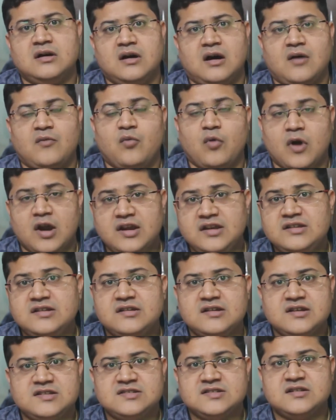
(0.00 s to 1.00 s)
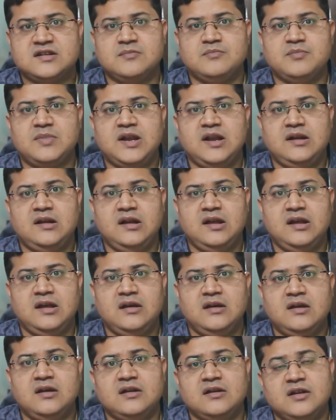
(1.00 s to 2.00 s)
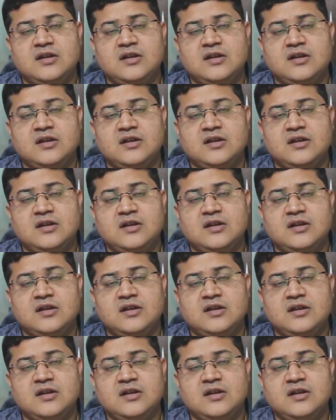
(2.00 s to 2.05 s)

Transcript: avoid the risk completely?